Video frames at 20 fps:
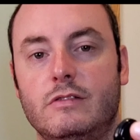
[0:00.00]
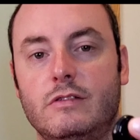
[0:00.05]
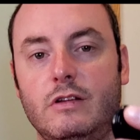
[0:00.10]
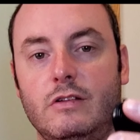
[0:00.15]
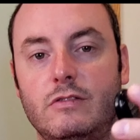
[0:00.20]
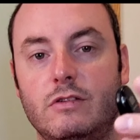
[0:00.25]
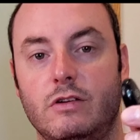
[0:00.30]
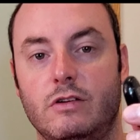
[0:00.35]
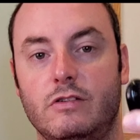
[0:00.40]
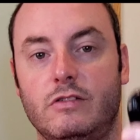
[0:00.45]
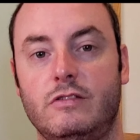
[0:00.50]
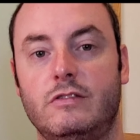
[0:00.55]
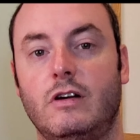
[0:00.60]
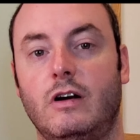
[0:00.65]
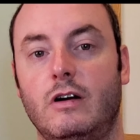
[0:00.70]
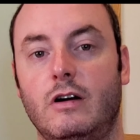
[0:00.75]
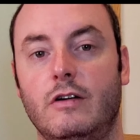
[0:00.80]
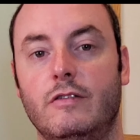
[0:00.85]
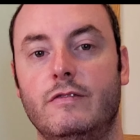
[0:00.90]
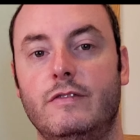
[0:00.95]
it's going to
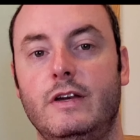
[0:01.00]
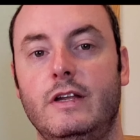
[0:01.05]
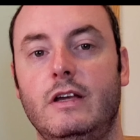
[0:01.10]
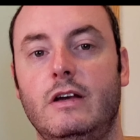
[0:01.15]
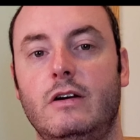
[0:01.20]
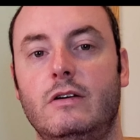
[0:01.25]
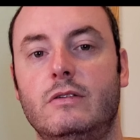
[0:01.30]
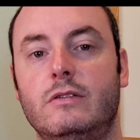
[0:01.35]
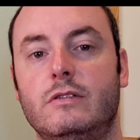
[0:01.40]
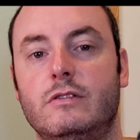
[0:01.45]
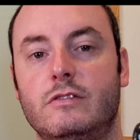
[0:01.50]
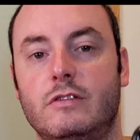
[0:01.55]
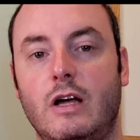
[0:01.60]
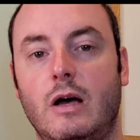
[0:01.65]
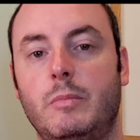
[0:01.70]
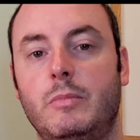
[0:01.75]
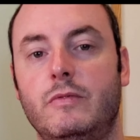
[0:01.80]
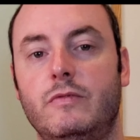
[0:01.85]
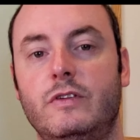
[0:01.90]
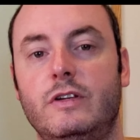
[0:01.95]
start a video,
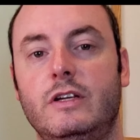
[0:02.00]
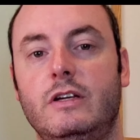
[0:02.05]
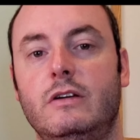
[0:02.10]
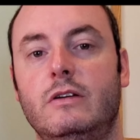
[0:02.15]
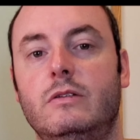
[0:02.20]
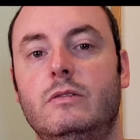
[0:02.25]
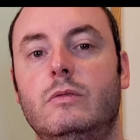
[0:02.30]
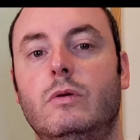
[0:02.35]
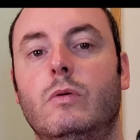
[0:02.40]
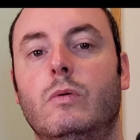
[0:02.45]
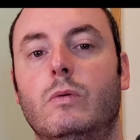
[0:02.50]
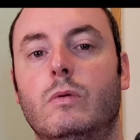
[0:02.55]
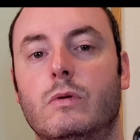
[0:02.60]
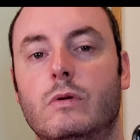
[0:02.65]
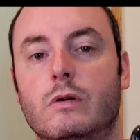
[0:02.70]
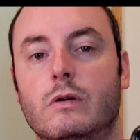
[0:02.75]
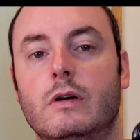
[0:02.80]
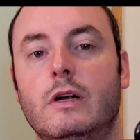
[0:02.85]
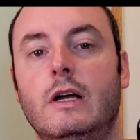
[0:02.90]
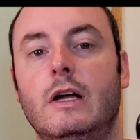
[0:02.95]
stop a video,
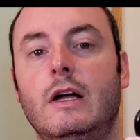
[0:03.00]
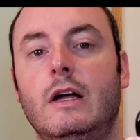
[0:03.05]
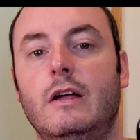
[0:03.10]
or